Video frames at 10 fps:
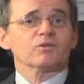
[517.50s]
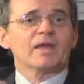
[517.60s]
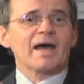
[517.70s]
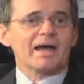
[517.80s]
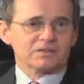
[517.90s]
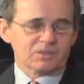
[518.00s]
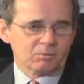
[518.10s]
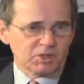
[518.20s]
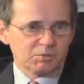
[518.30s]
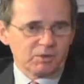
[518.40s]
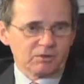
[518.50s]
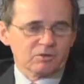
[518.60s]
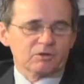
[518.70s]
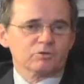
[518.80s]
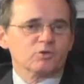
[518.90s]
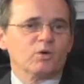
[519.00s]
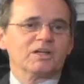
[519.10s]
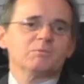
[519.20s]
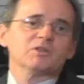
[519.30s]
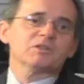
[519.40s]
That's a much bigger. There are
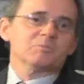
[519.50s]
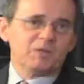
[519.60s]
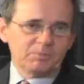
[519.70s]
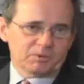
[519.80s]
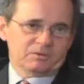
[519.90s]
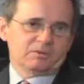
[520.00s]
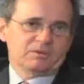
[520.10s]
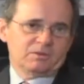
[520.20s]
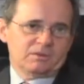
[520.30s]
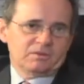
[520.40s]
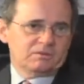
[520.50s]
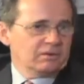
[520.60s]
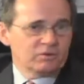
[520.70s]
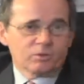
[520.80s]
20 million people in